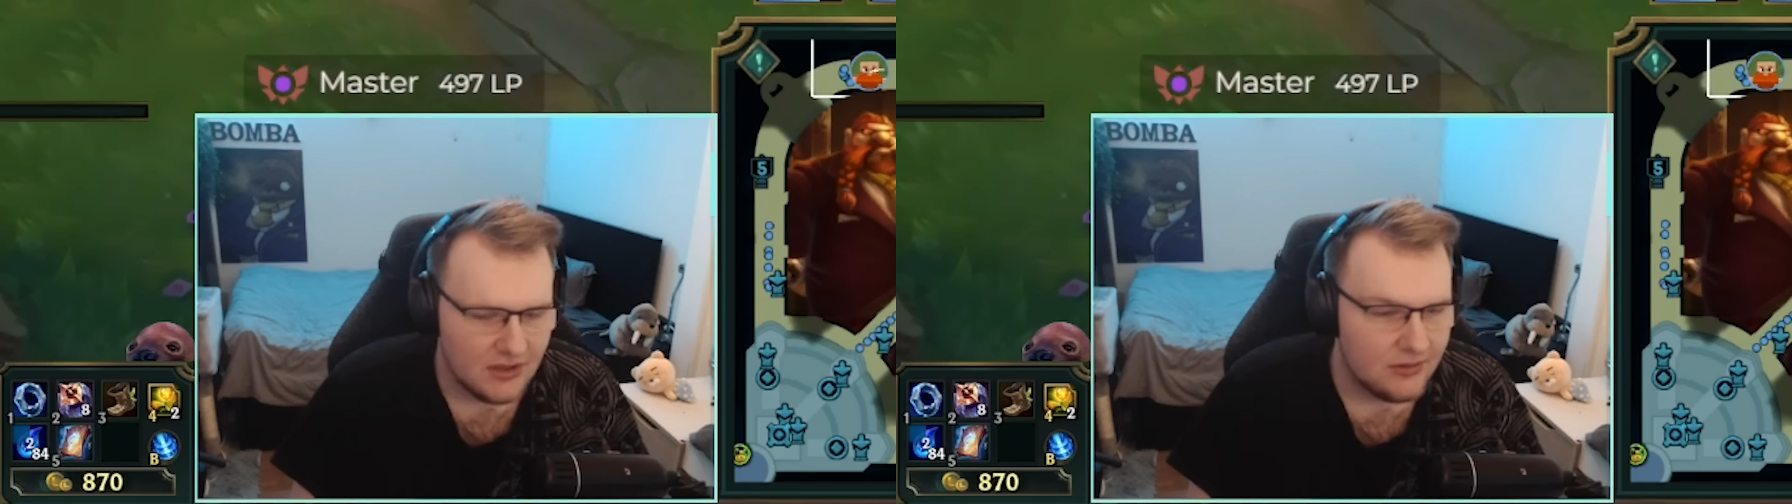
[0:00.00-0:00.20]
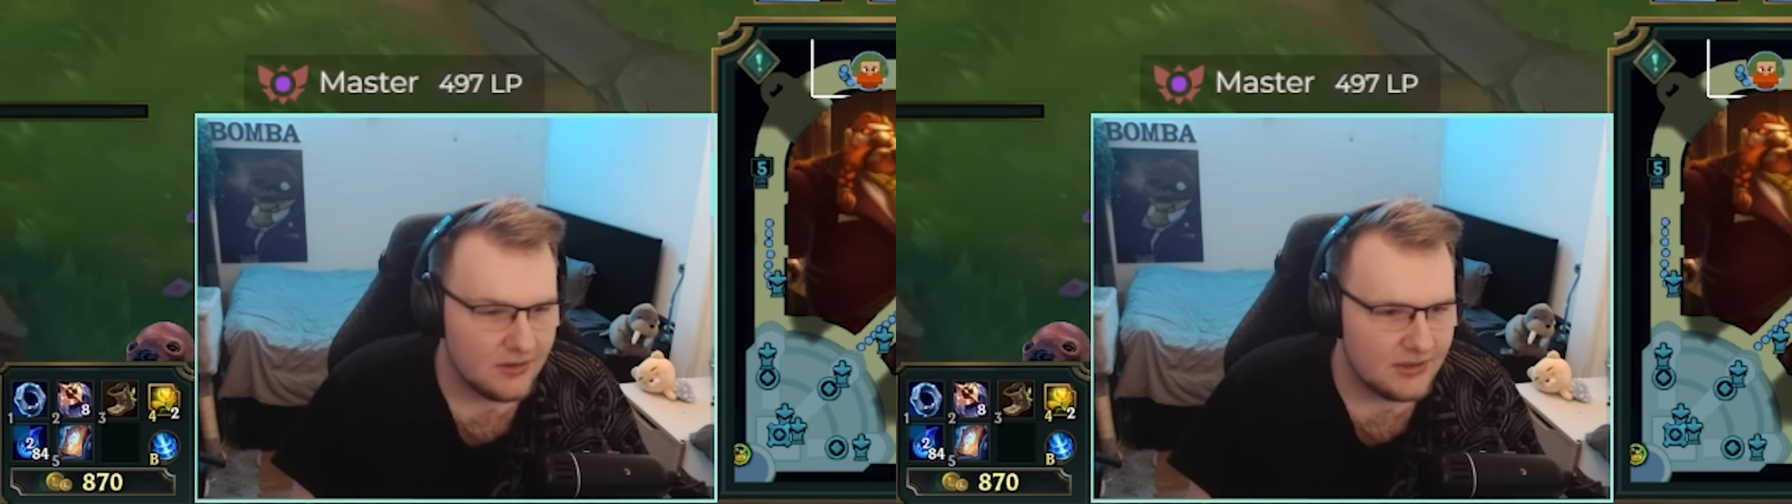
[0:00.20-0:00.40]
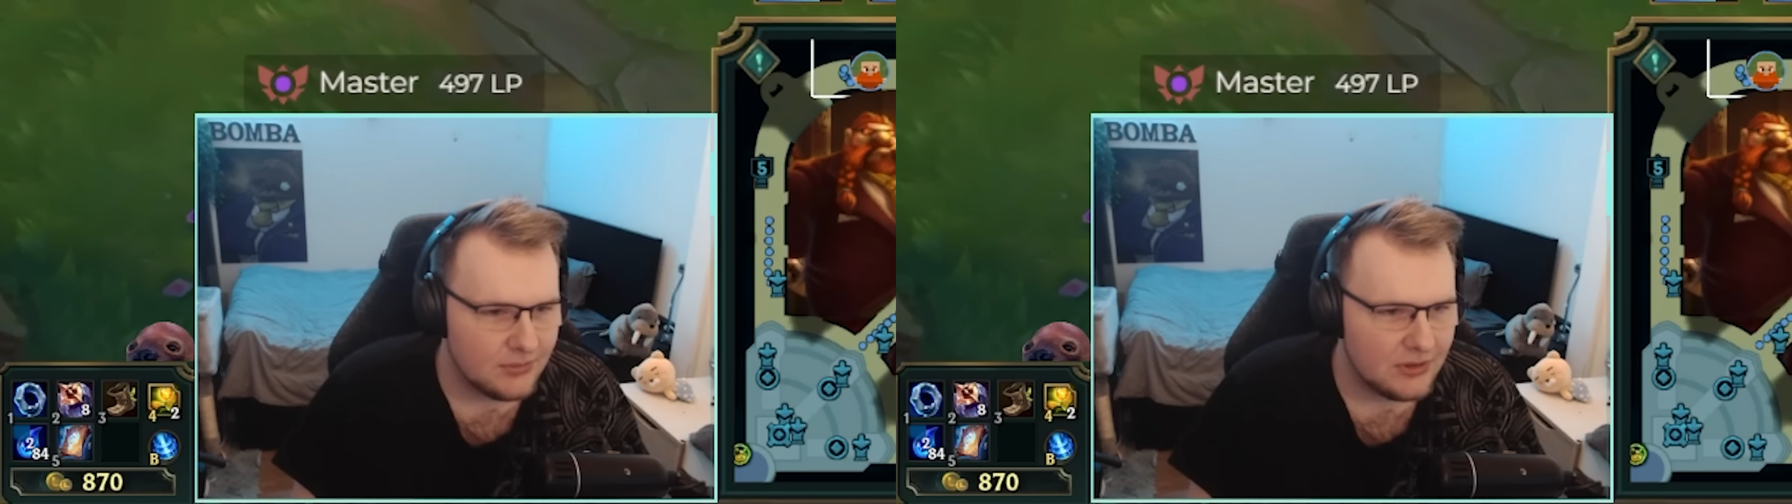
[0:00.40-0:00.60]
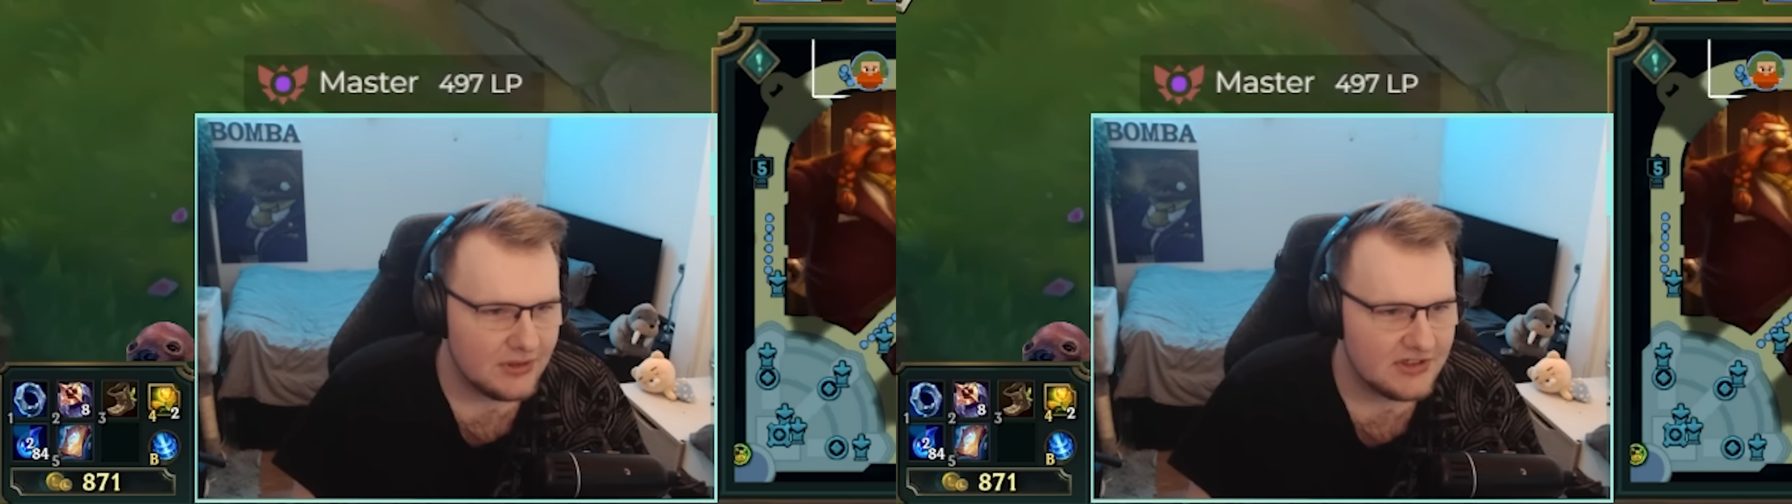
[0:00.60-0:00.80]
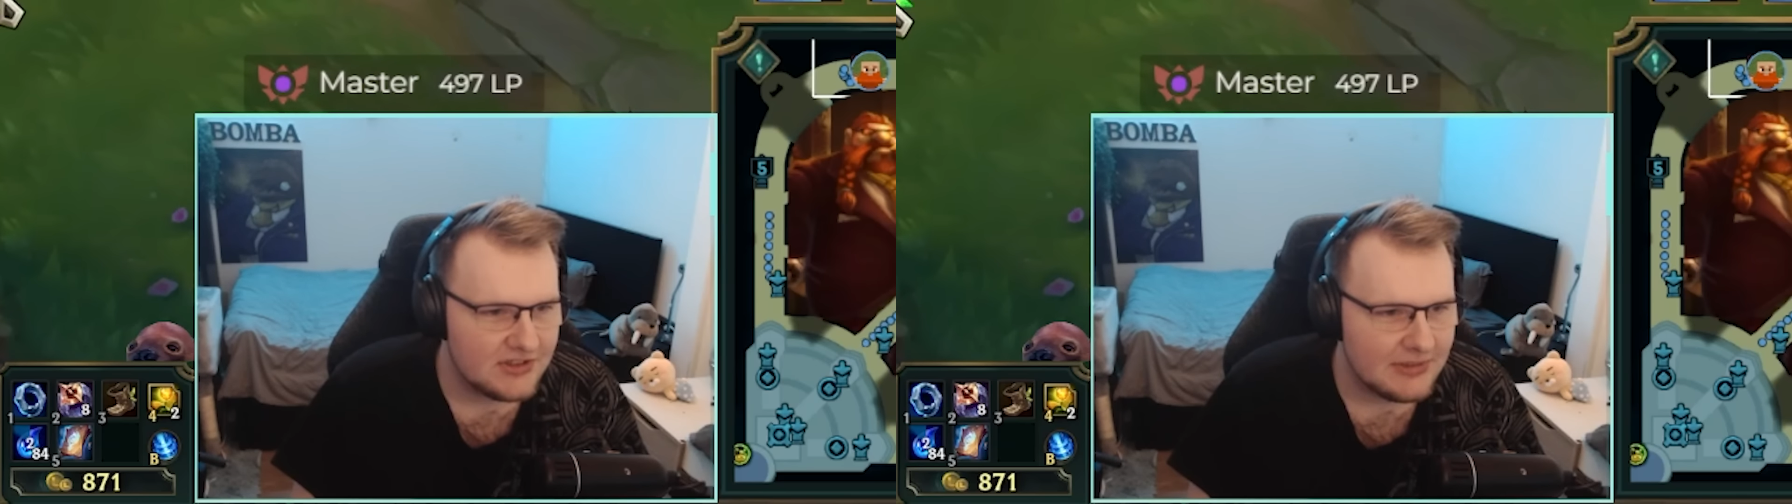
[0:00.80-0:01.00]
Look
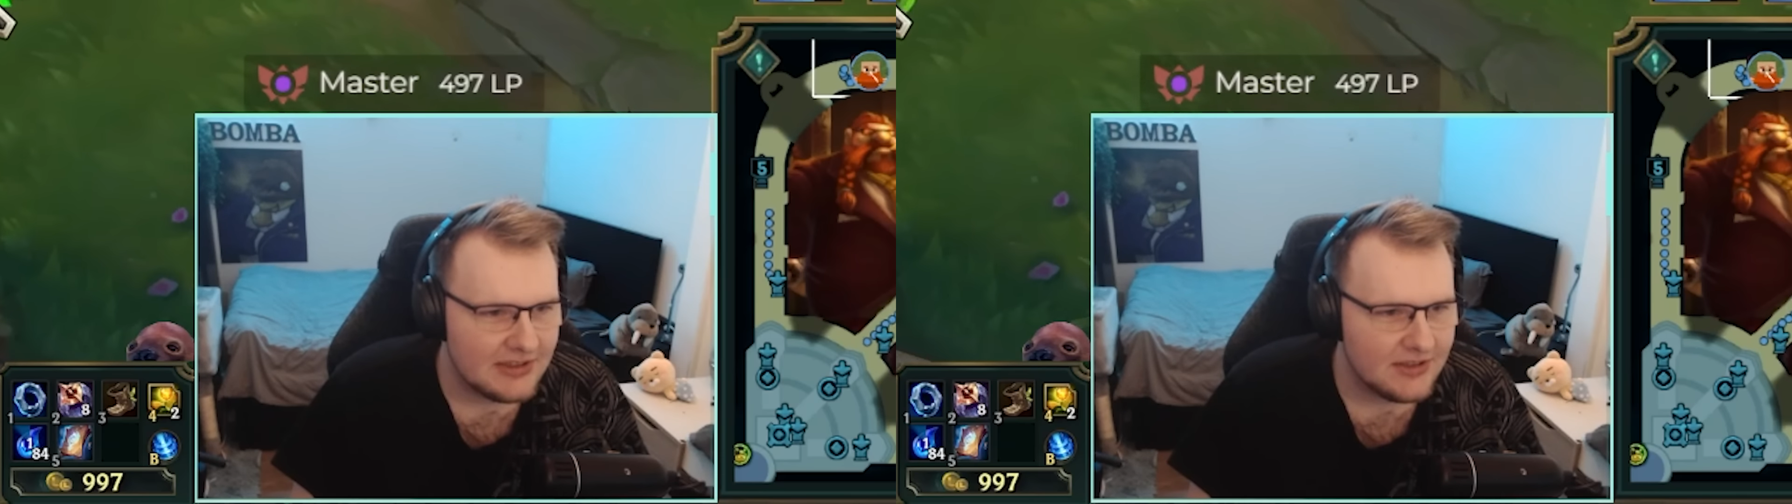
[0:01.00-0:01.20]
Demolish, man.